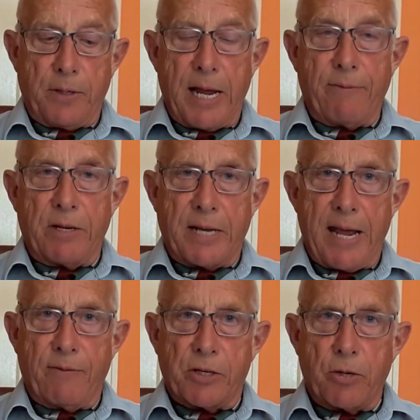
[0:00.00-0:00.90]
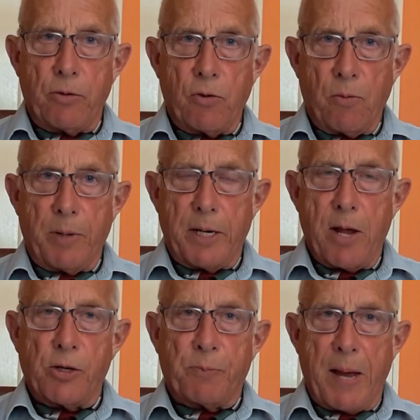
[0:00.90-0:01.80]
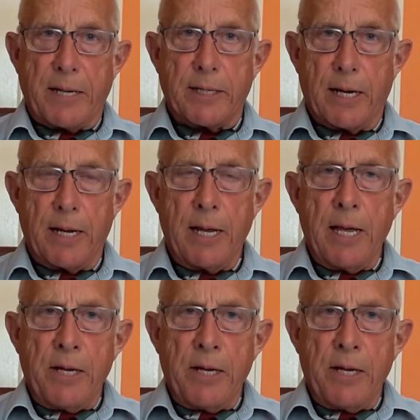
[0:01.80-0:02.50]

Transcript: David Davis, who normally knows better,